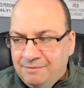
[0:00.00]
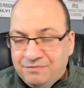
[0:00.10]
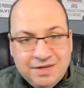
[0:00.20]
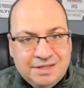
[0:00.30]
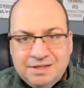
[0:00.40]

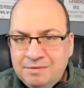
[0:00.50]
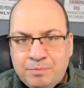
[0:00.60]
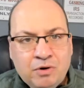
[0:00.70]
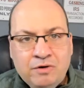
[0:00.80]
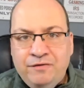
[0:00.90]
this is the
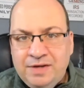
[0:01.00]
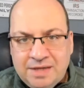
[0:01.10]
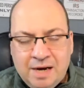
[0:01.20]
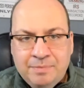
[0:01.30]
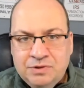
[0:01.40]
perfect
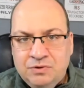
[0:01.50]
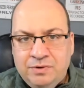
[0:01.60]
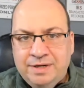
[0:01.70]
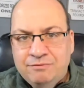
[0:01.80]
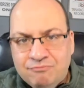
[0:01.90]

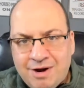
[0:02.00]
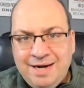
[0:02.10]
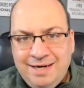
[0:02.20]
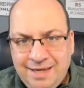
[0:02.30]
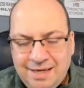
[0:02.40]
opportunity
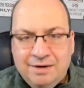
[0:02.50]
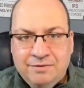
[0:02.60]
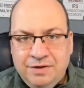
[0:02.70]
right here.